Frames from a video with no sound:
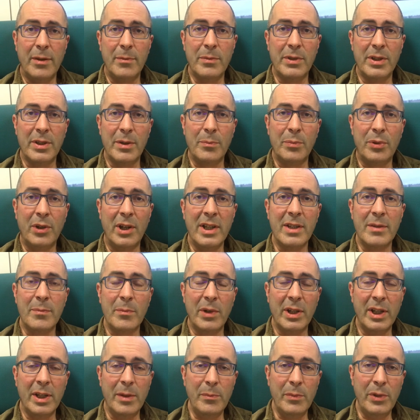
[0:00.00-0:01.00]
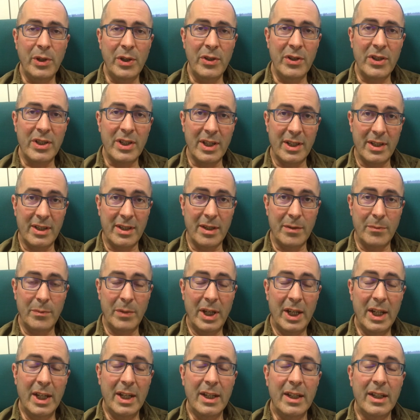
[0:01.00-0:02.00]
suppress my immune system,
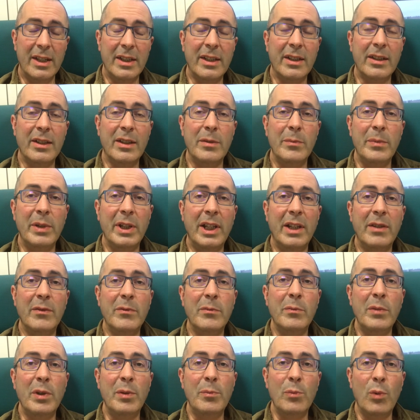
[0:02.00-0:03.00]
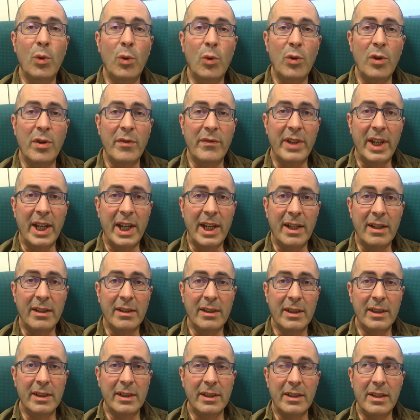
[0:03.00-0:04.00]
and they're going to be giving me more of that.
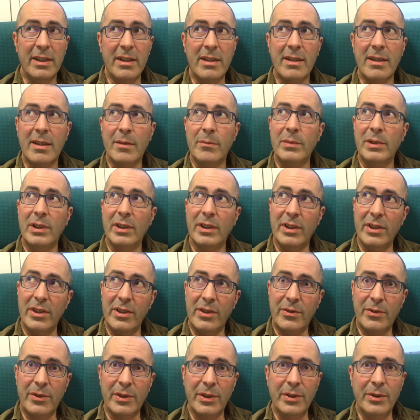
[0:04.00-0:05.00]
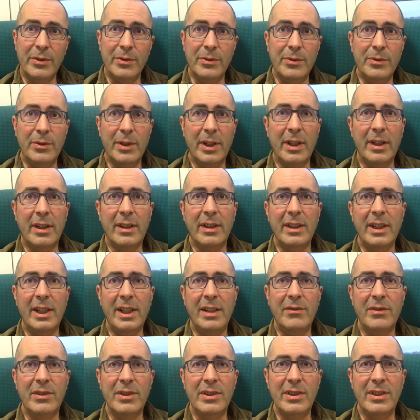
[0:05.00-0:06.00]
There's some going through
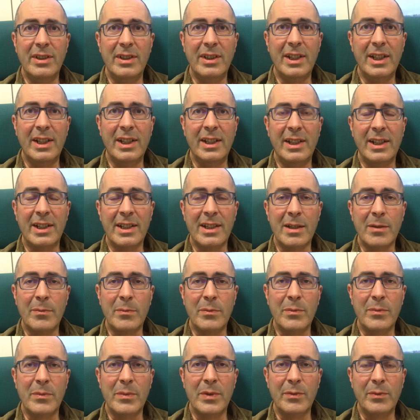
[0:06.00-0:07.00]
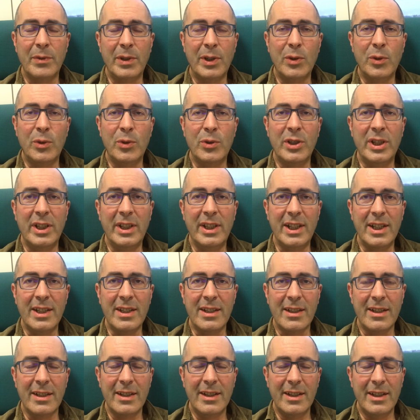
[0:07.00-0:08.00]
even as I'm recording
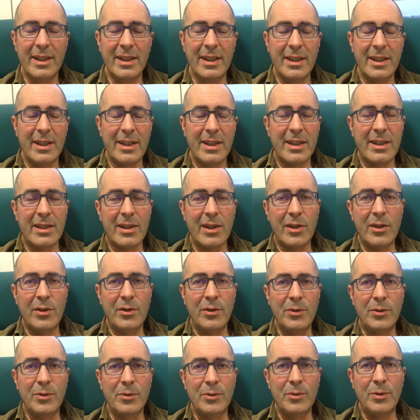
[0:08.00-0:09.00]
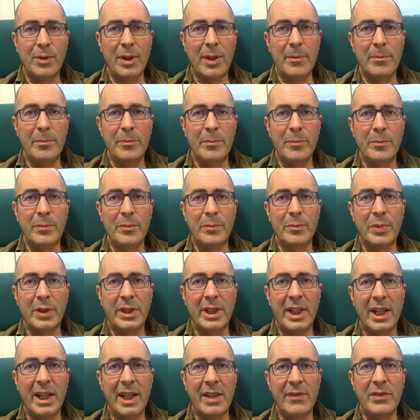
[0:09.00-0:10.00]
this. So,
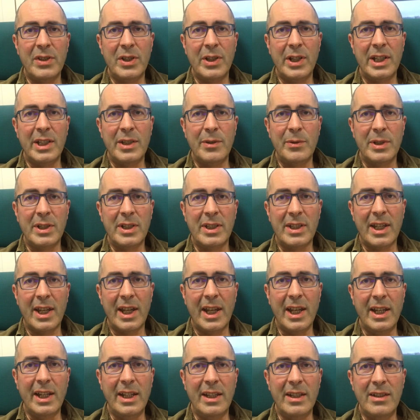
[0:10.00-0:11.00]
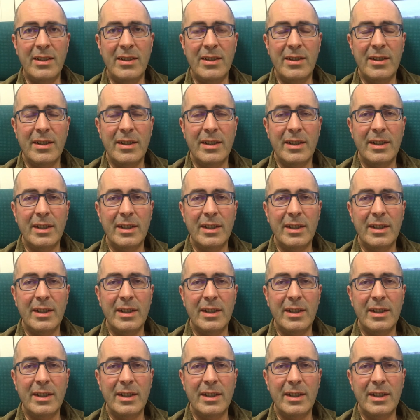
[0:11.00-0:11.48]
but they have to get to a stage